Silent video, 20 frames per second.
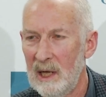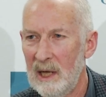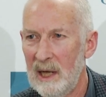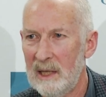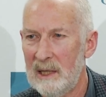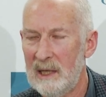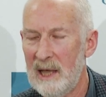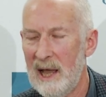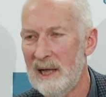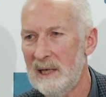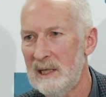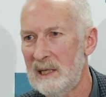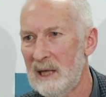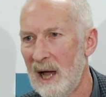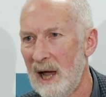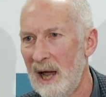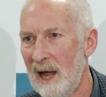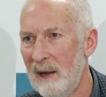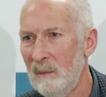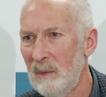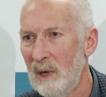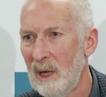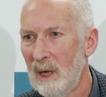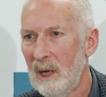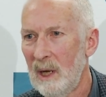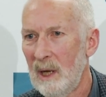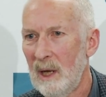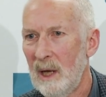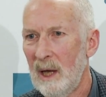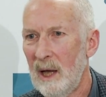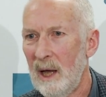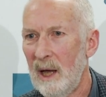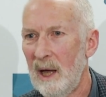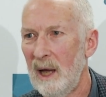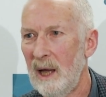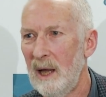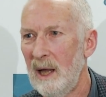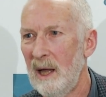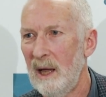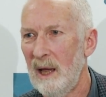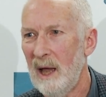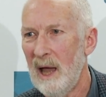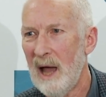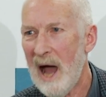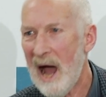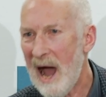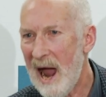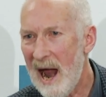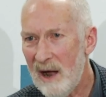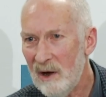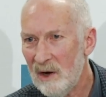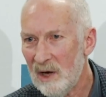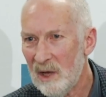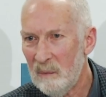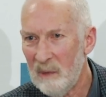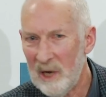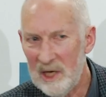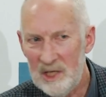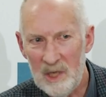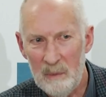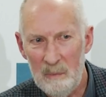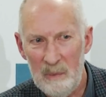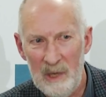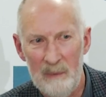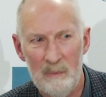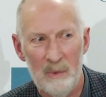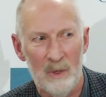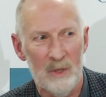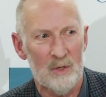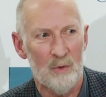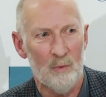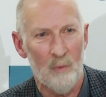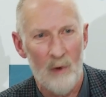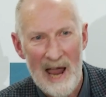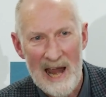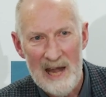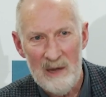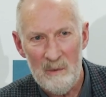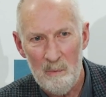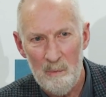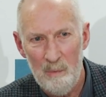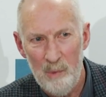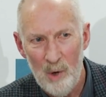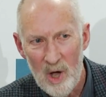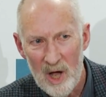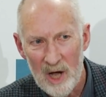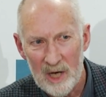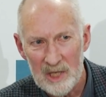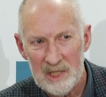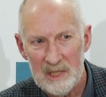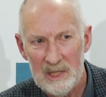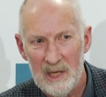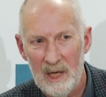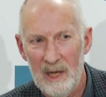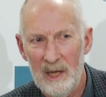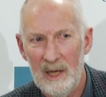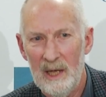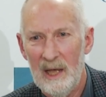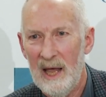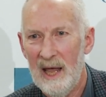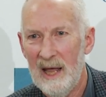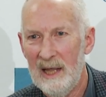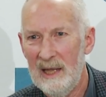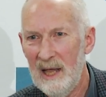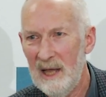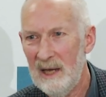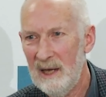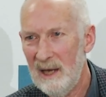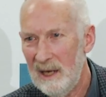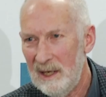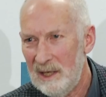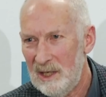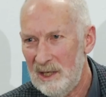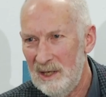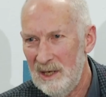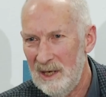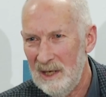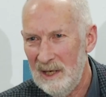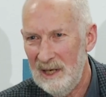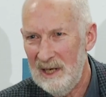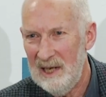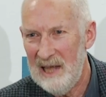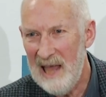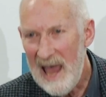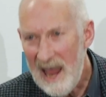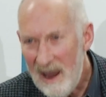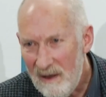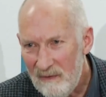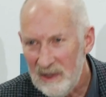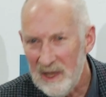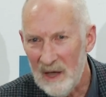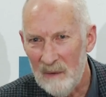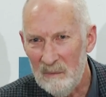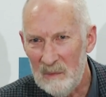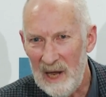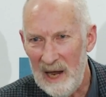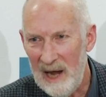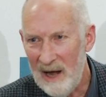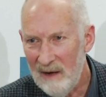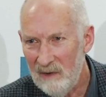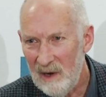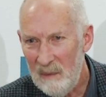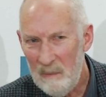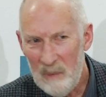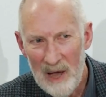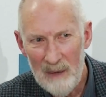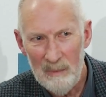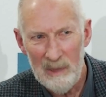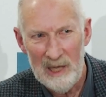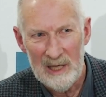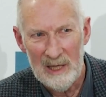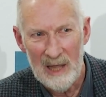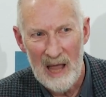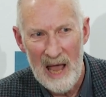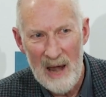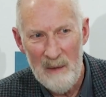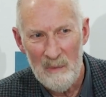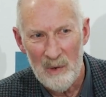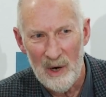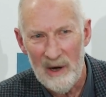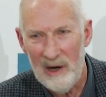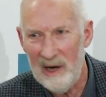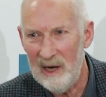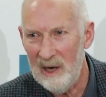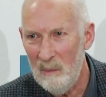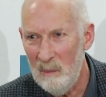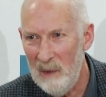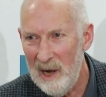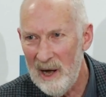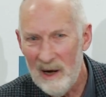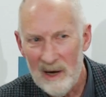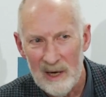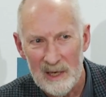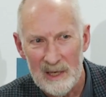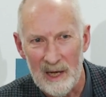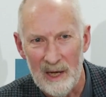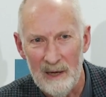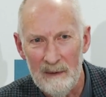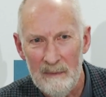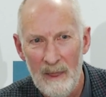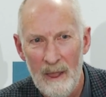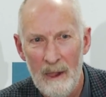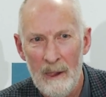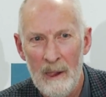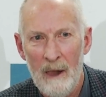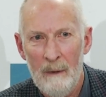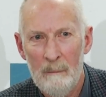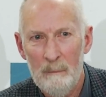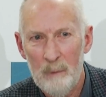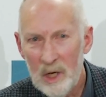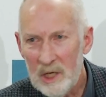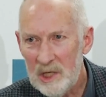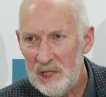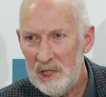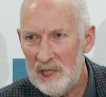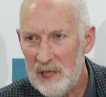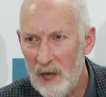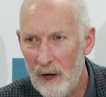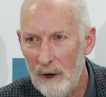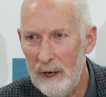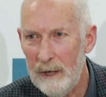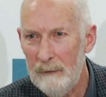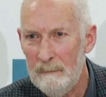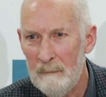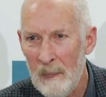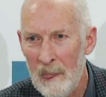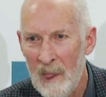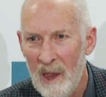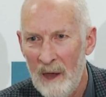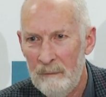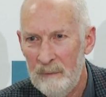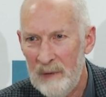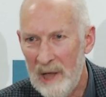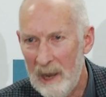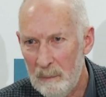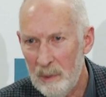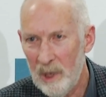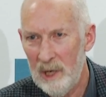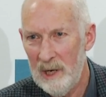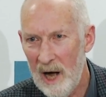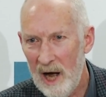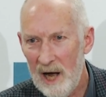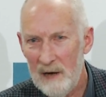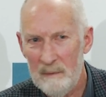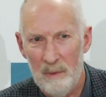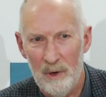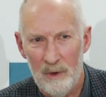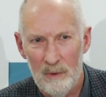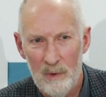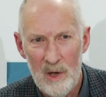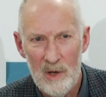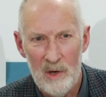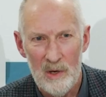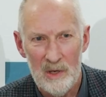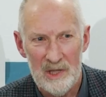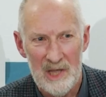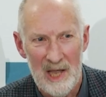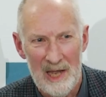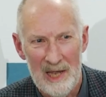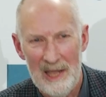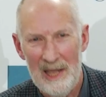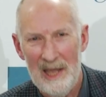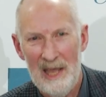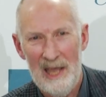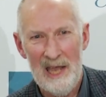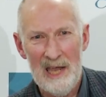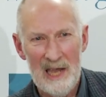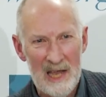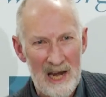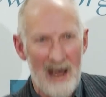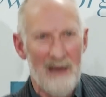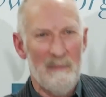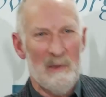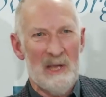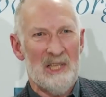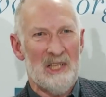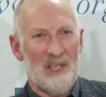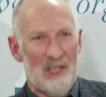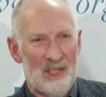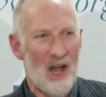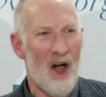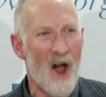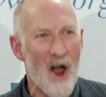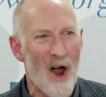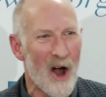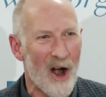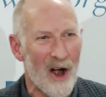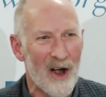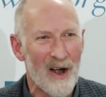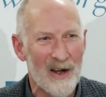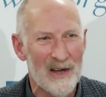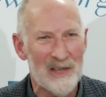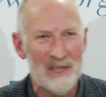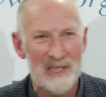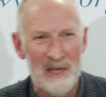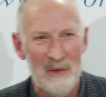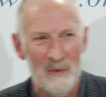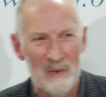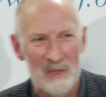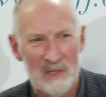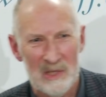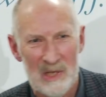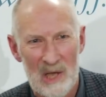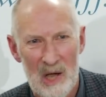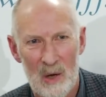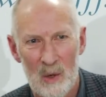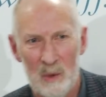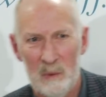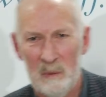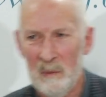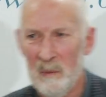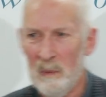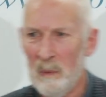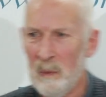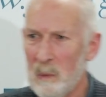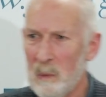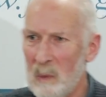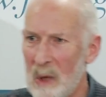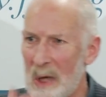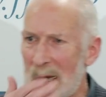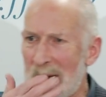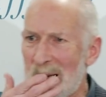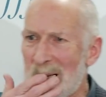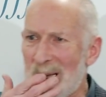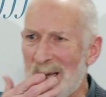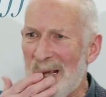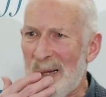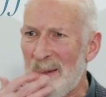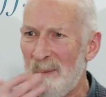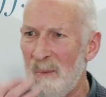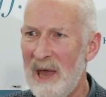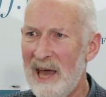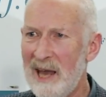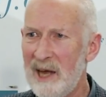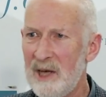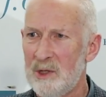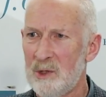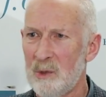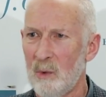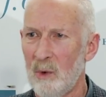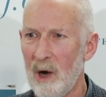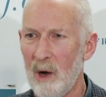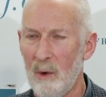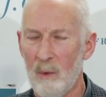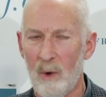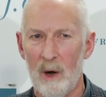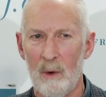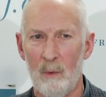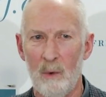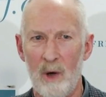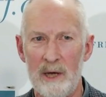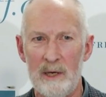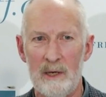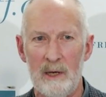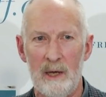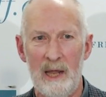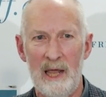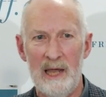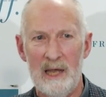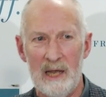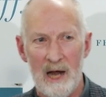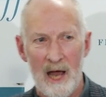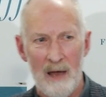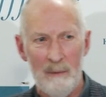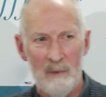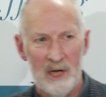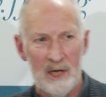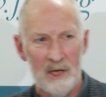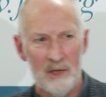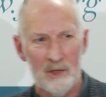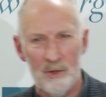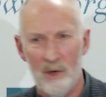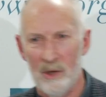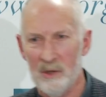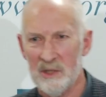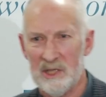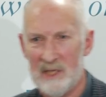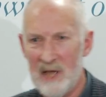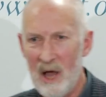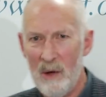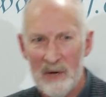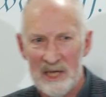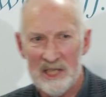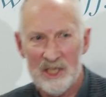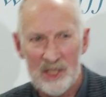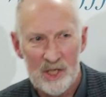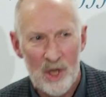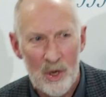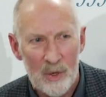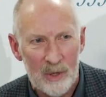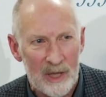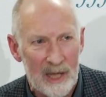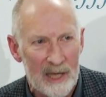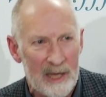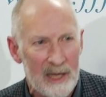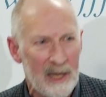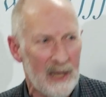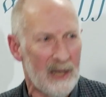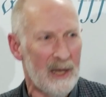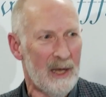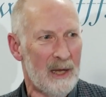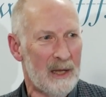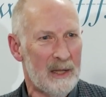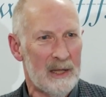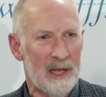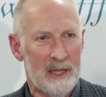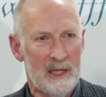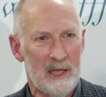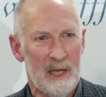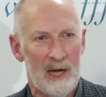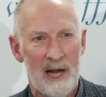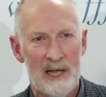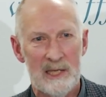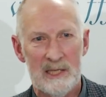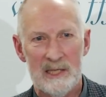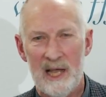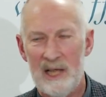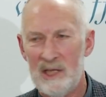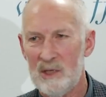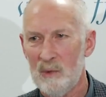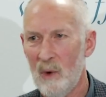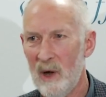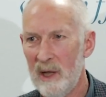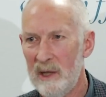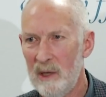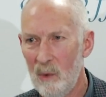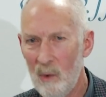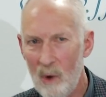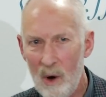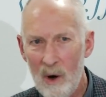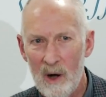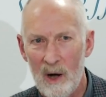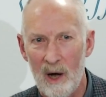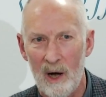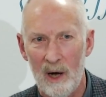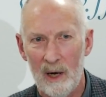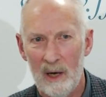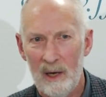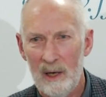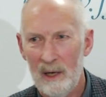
at that time, uh, hired a bunch of people to write books and then gave them to every public library in America, books showing that Bernard Baruch, the economic czar as he was known, uh, had managed World War I economic control so astutely that the United States won the war.